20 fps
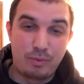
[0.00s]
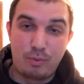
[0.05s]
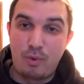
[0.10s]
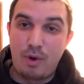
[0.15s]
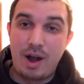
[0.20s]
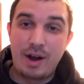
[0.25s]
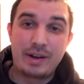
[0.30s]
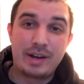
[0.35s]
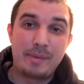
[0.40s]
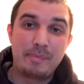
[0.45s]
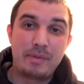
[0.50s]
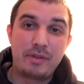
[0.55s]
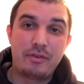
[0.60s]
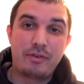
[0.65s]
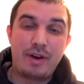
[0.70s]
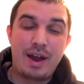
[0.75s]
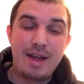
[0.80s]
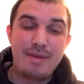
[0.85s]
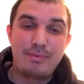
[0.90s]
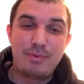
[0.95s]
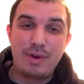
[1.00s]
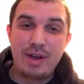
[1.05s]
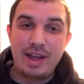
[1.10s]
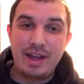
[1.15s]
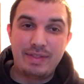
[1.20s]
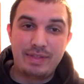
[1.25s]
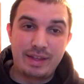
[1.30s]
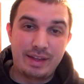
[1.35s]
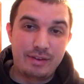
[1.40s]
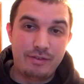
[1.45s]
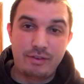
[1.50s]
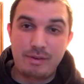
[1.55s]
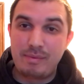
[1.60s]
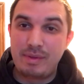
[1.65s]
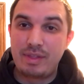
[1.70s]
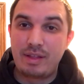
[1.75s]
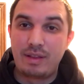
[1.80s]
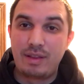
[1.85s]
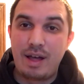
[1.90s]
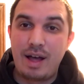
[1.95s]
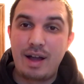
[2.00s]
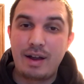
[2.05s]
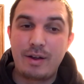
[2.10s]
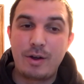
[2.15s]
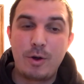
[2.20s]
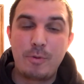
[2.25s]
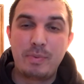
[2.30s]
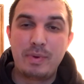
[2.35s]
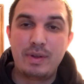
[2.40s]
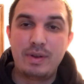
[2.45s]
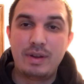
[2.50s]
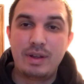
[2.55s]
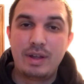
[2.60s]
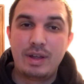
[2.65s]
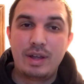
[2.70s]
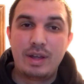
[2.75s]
walked up the driveway and they jimmied the lock open,